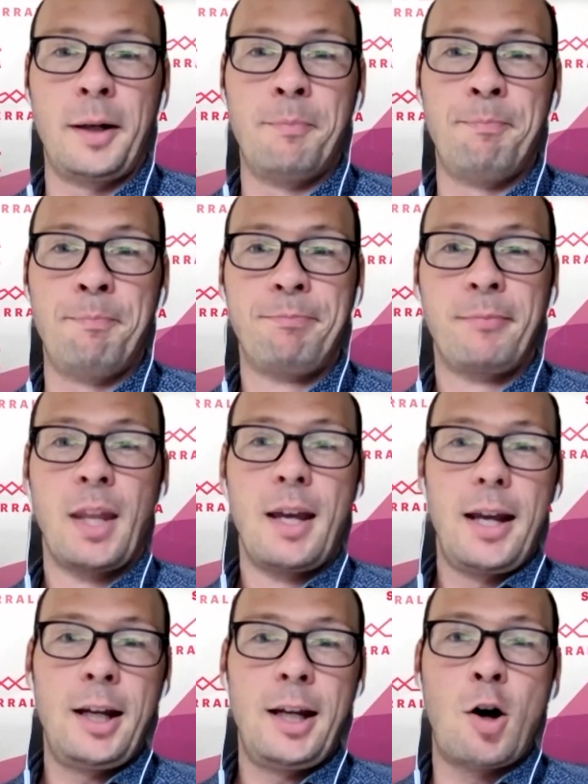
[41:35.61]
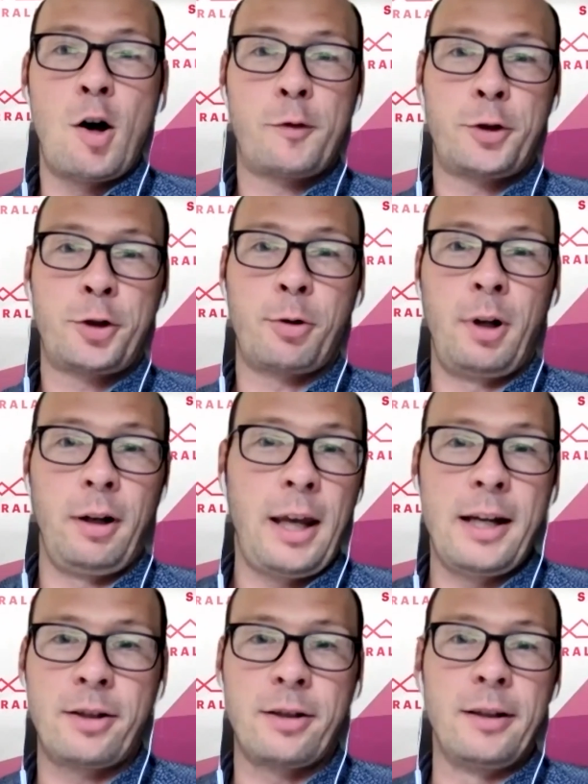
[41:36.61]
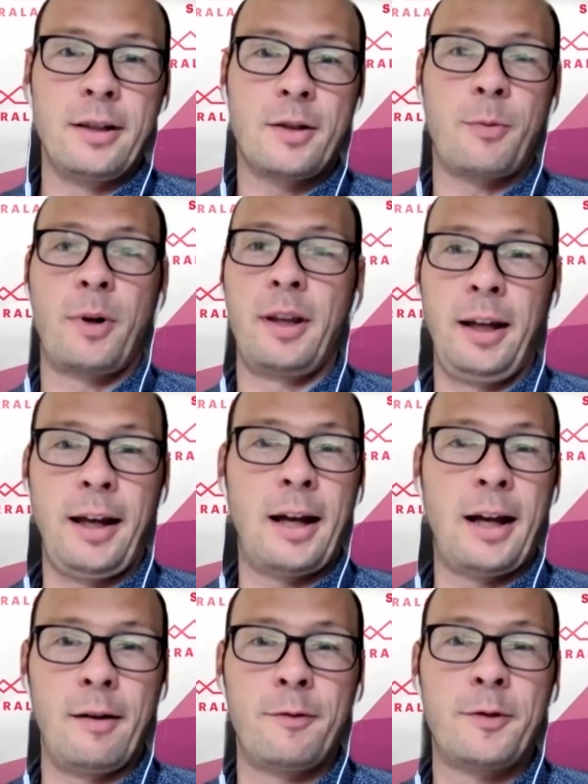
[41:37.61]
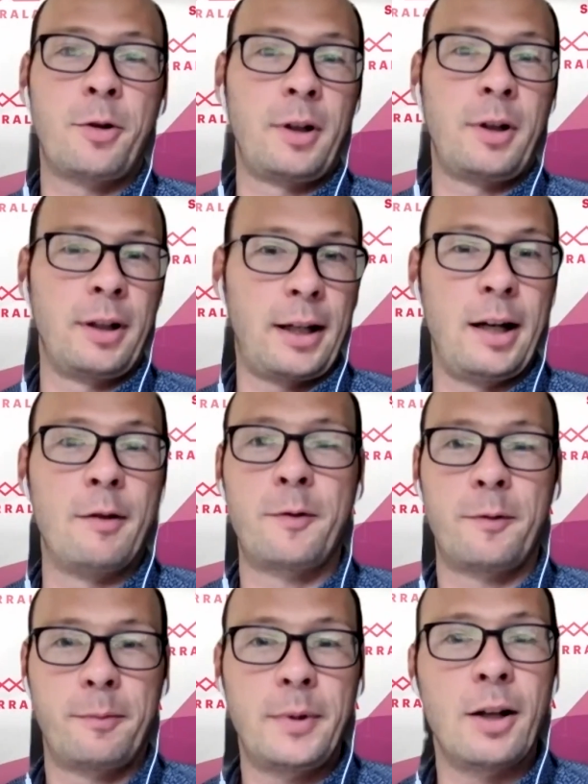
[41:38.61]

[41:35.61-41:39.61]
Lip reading: offshore locations where they have certain kind of,